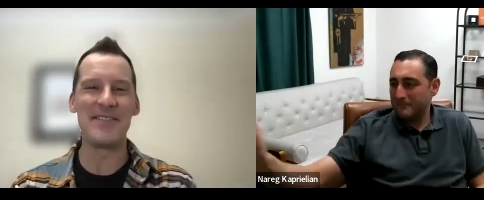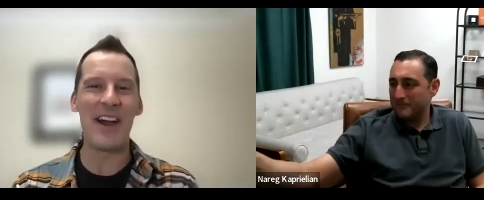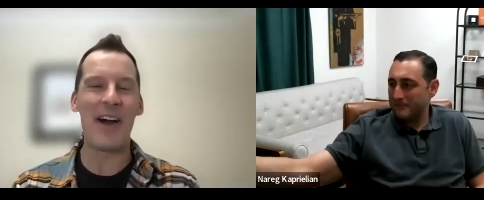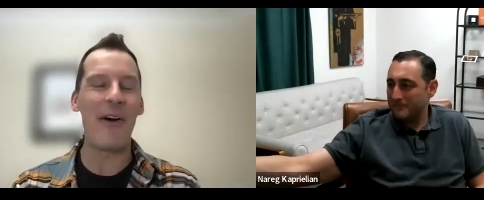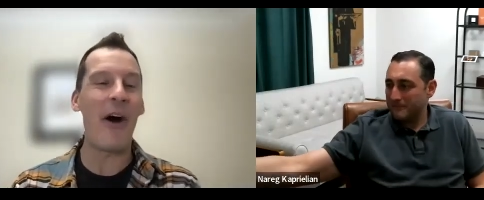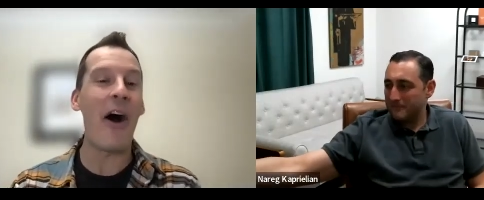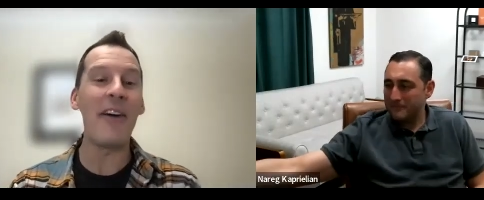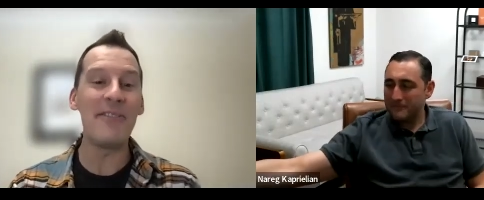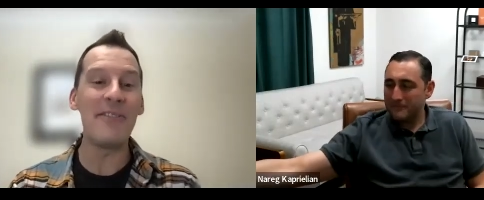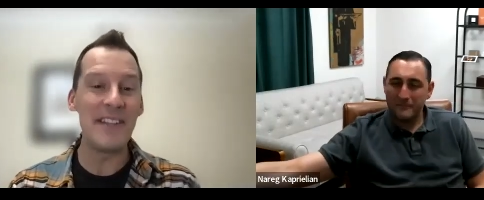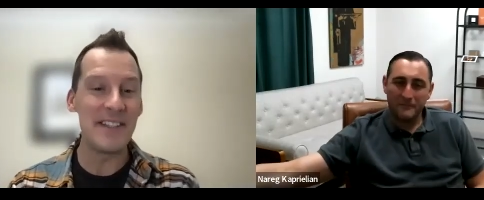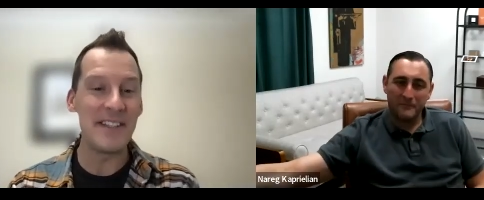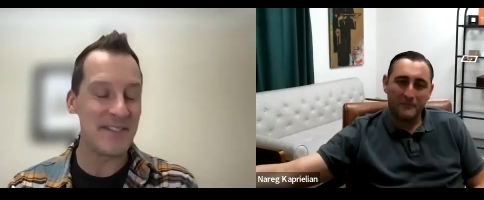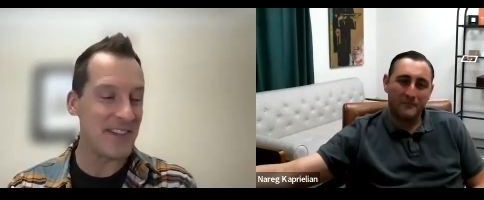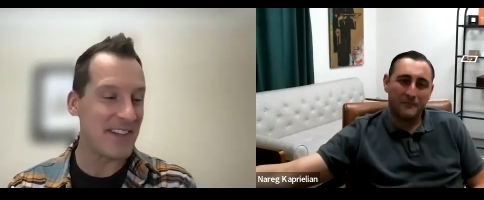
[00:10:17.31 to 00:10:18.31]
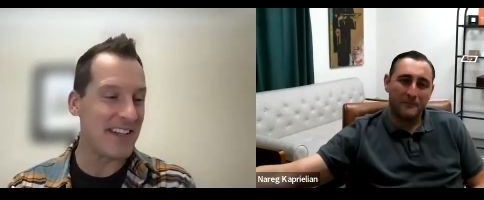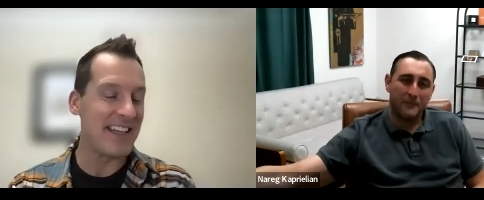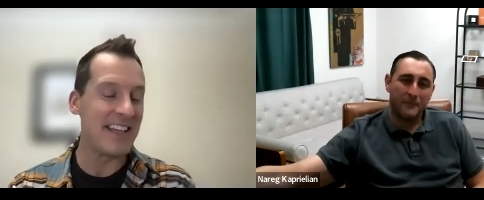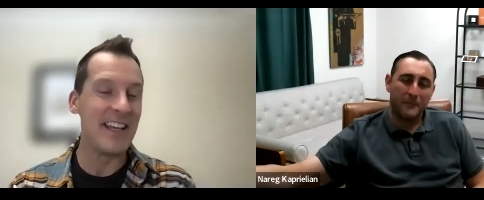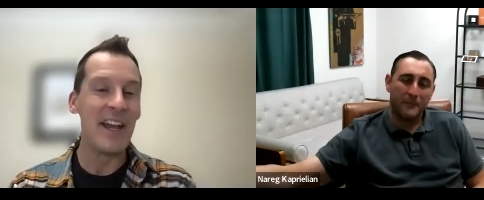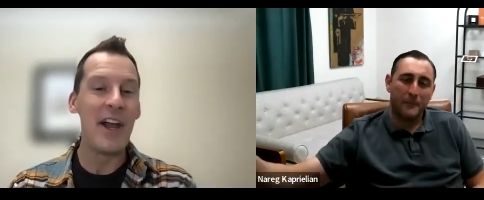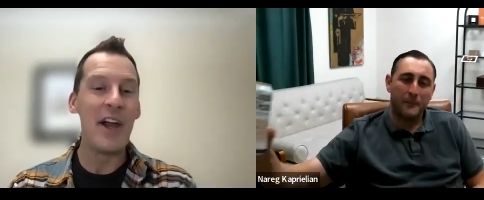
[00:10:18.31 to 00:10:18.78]
Speaker 1: Now,
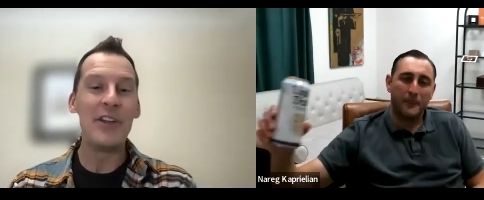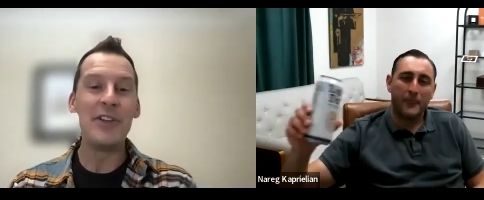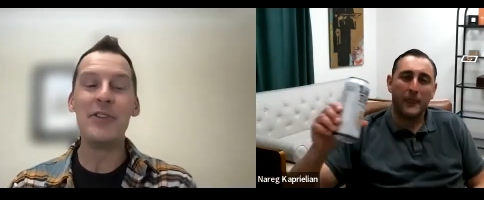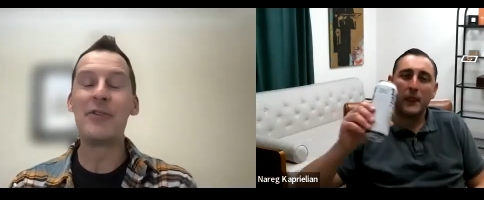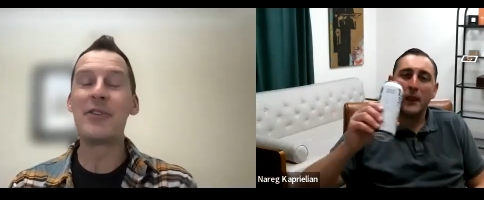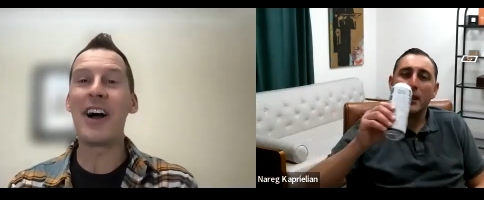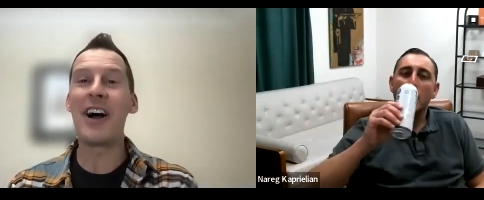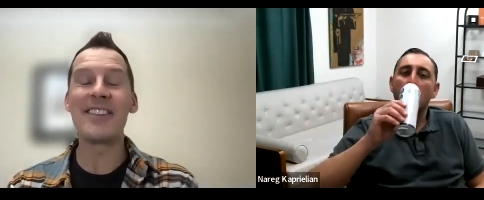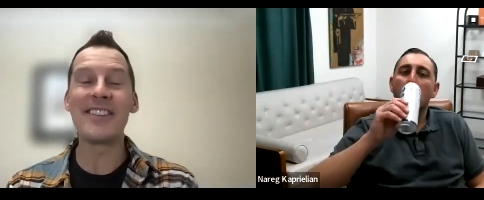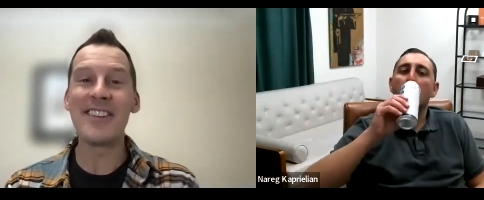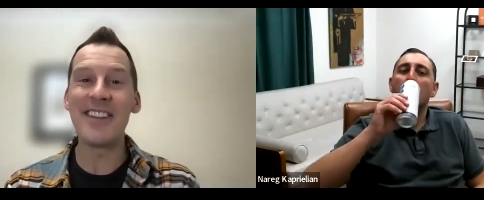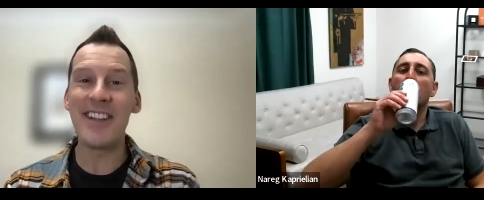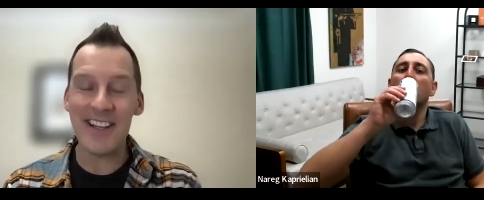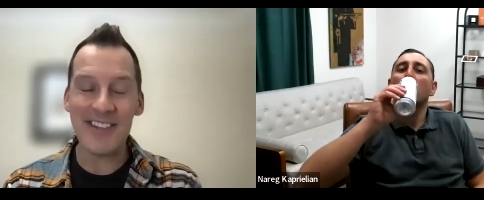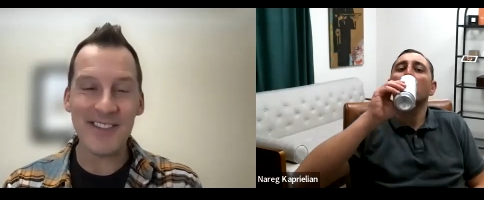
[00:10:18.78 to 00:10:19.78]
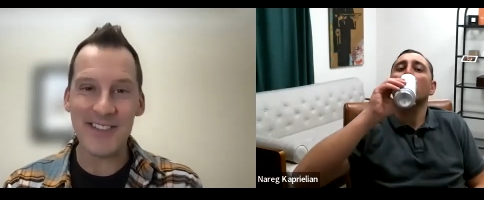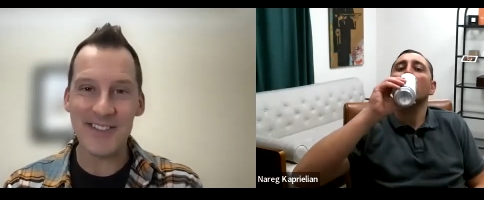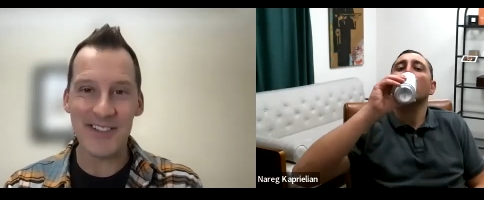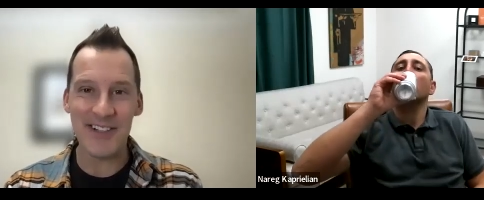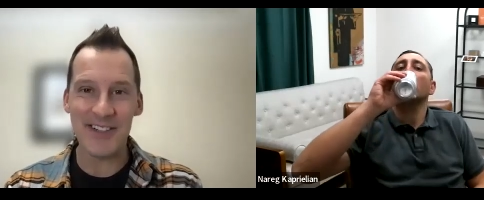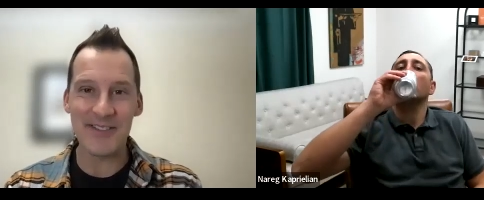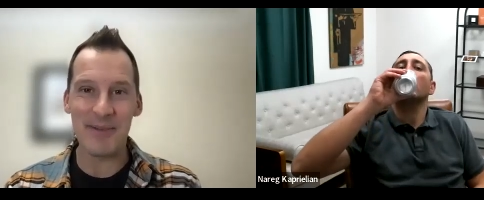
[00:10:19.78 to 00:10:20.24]
obviously, you've got lots of
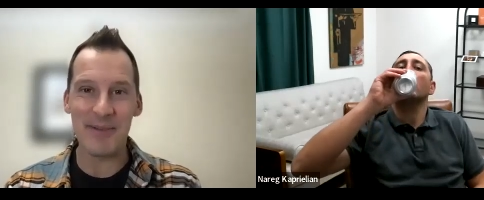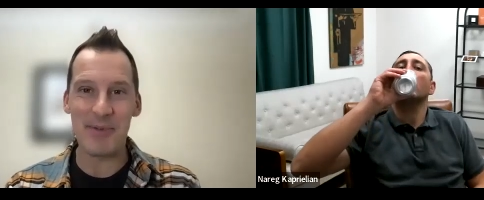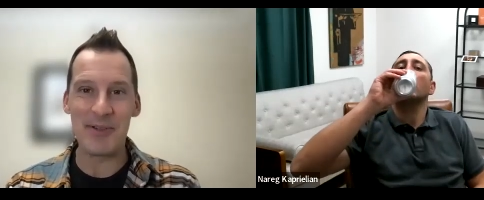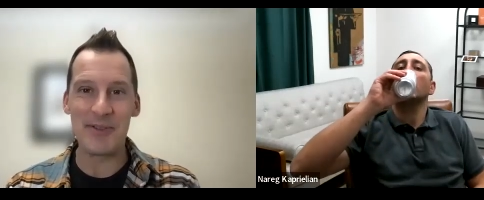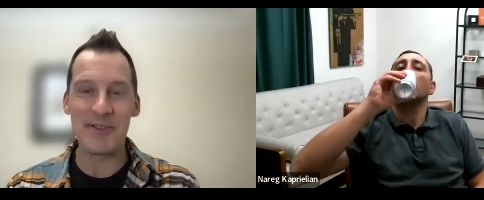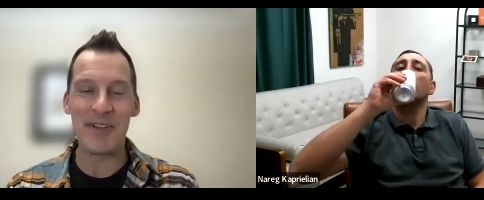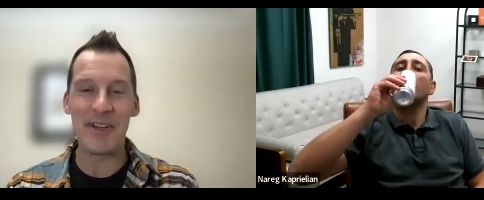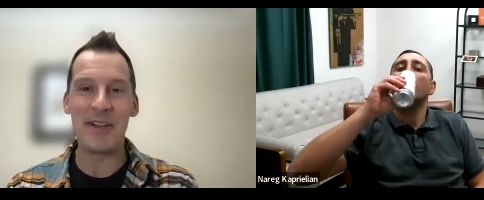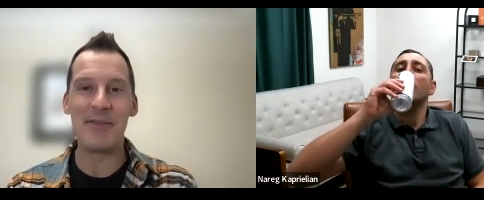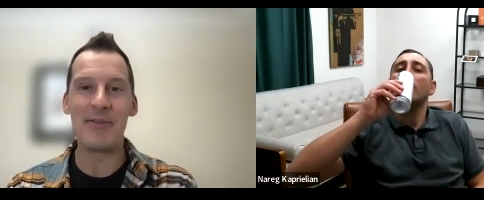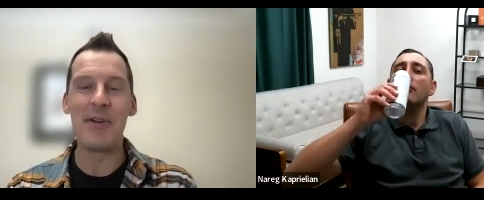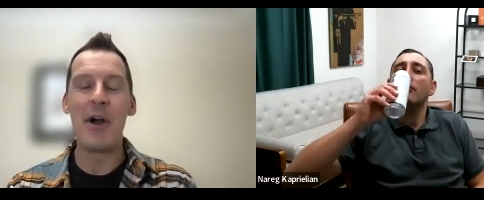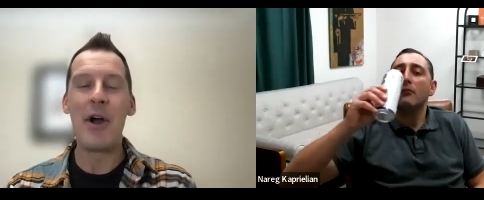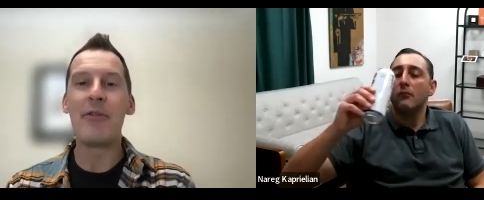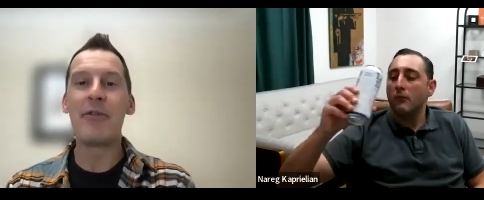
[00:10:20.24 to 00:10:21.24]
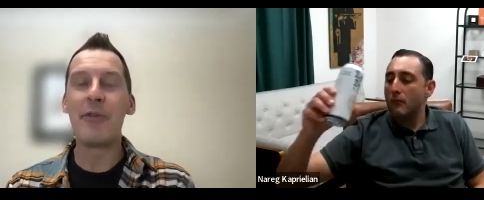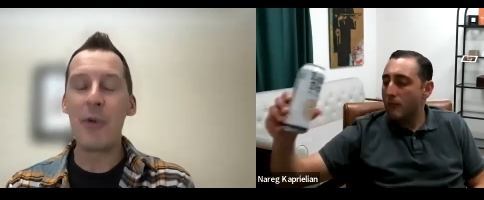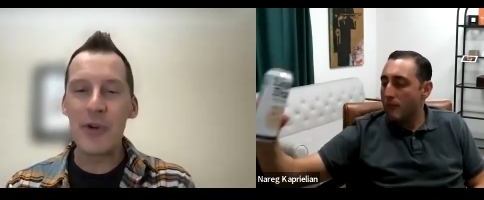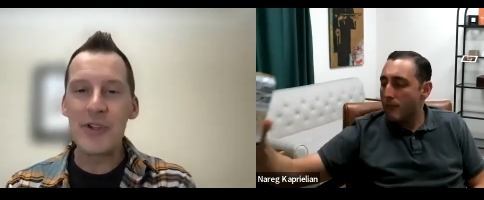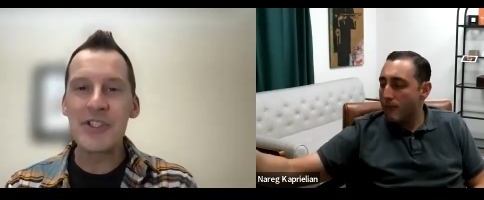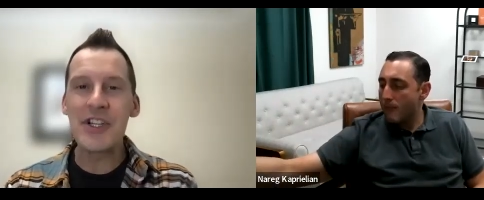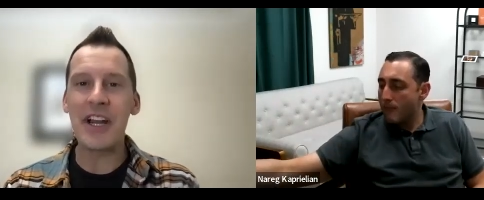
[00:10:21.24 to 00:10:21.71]
tricks up your sleeve
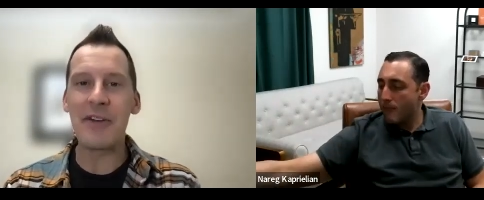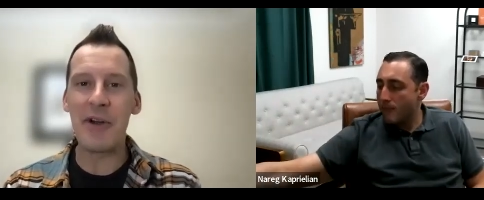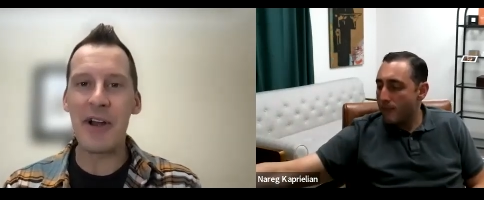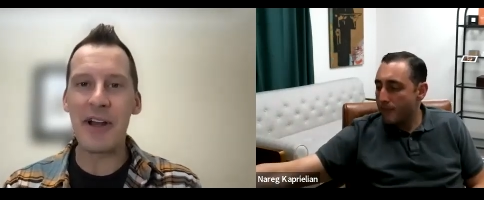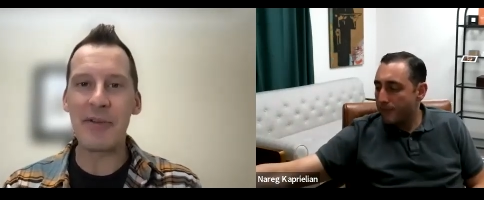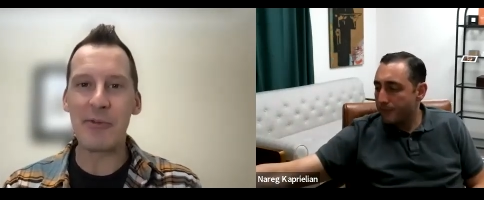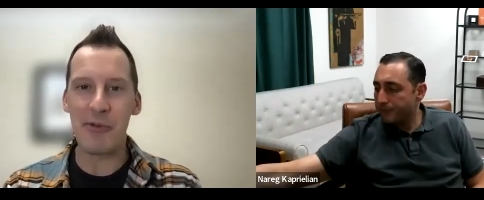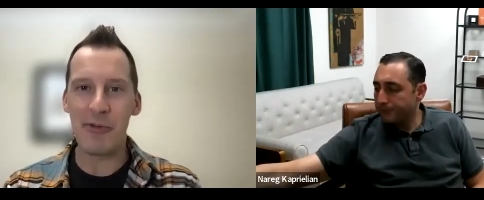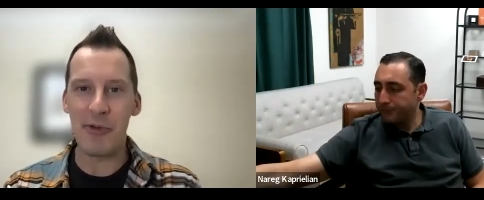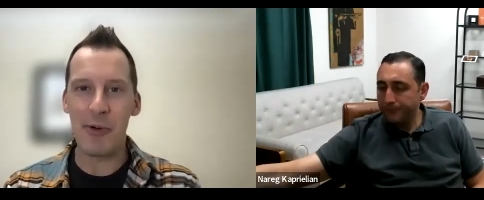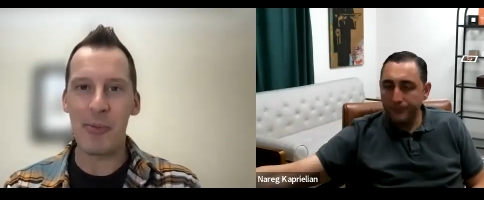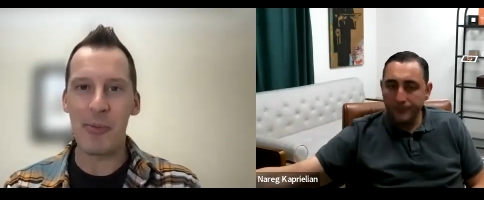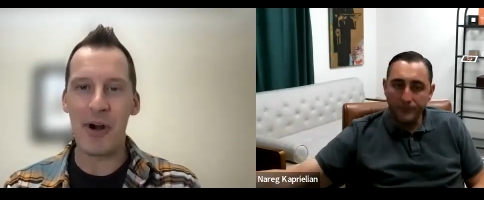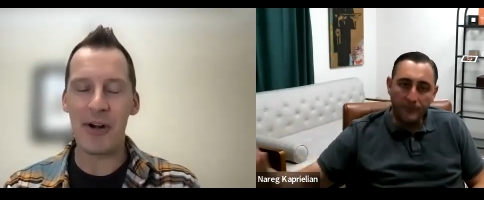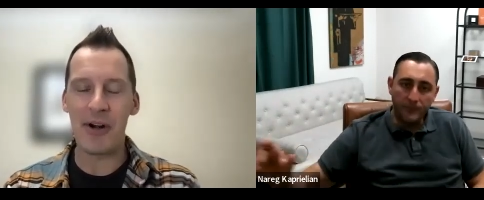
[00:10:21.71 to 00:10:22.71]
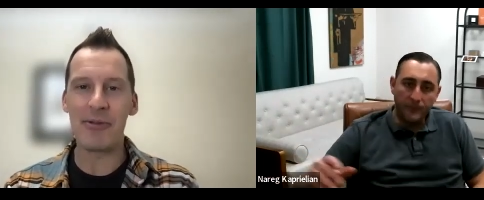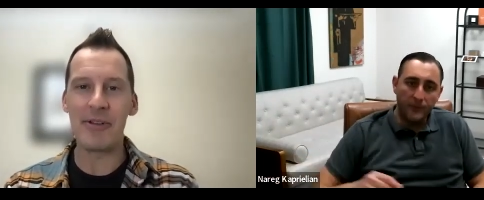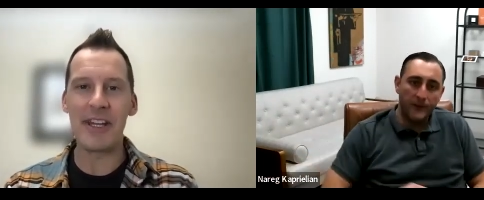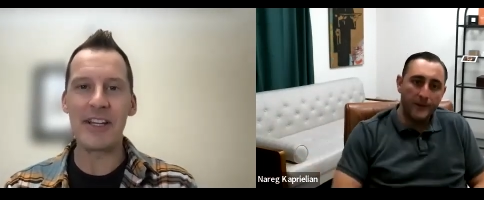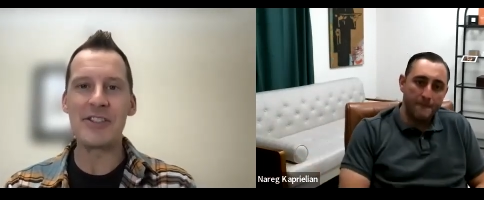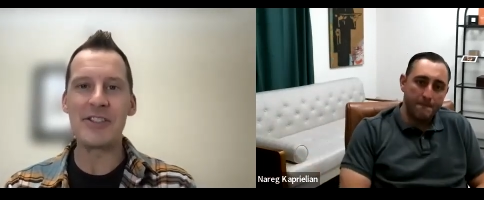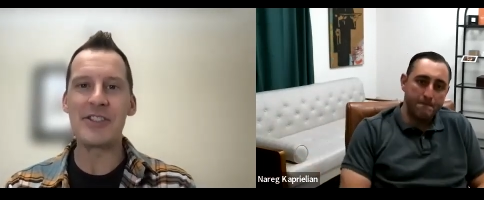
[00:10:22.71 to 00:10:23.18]
for generating referral partner
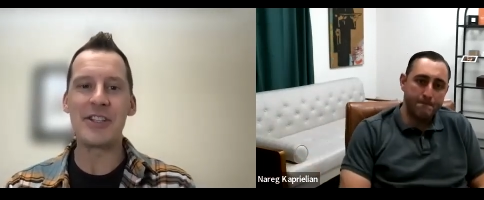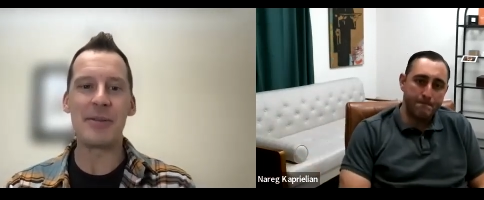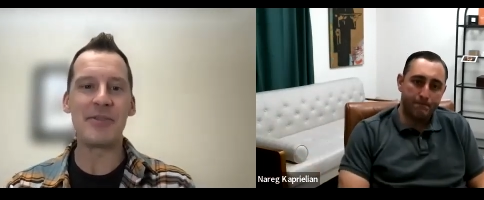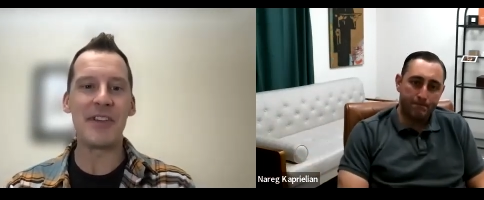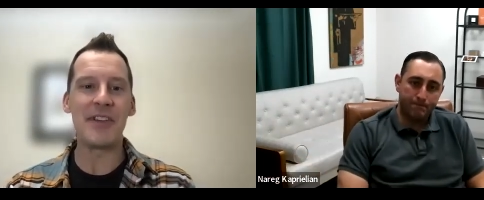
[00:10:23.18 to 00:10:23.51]
relationships.